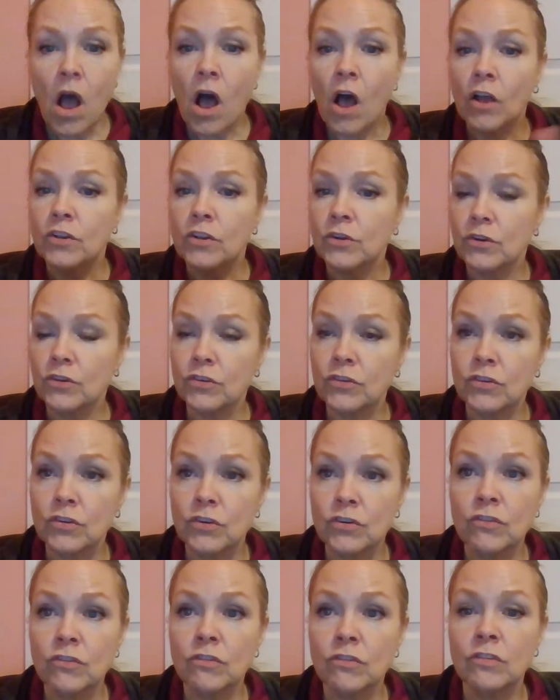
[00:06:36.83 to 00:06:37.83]
All your
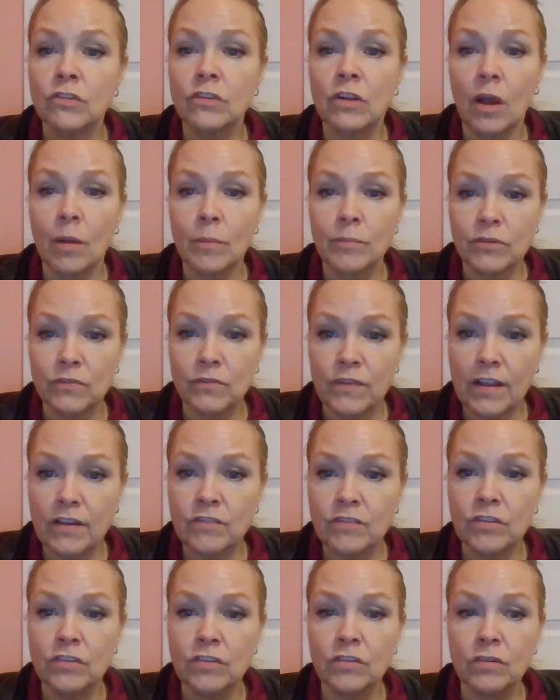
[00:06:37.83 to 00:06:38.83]
assertions and
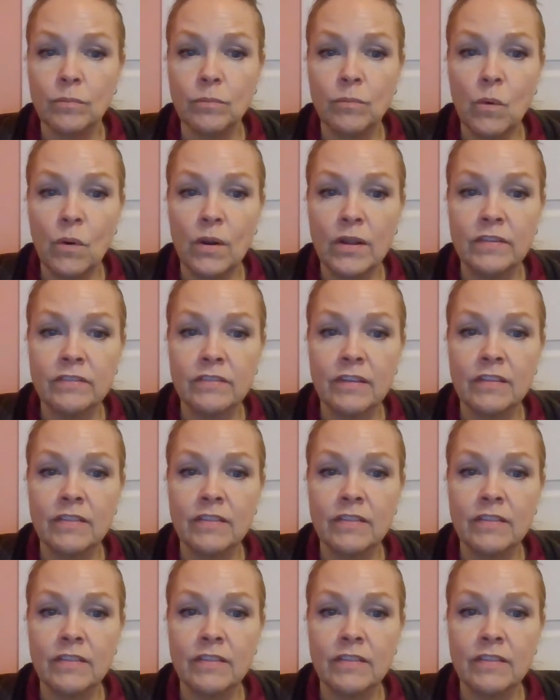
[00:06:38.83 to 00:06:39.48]
observations and points,